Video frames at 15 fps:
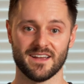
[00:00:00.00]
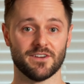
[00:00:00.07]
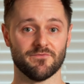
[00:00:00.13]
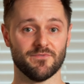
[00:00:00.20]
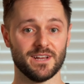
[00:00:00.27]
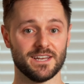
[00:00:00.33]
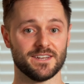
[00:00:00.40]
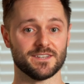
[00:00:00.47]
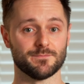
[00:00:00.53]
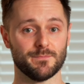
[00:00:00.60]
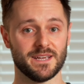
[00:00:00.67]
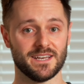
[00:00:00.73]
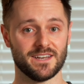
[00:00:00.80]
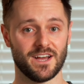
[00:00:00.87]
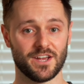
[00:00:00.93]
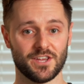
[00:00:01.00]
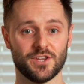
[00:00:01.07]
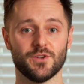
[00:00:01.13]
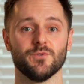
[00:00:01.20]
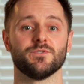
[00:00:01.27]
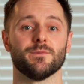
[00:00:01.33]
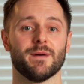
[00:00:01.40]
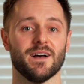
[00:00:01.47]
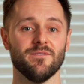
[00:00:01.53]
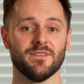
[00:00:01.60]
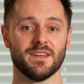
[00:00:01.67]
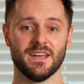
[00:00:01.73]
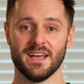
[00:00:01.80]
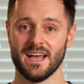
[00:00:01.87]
It really does mean a huge amount.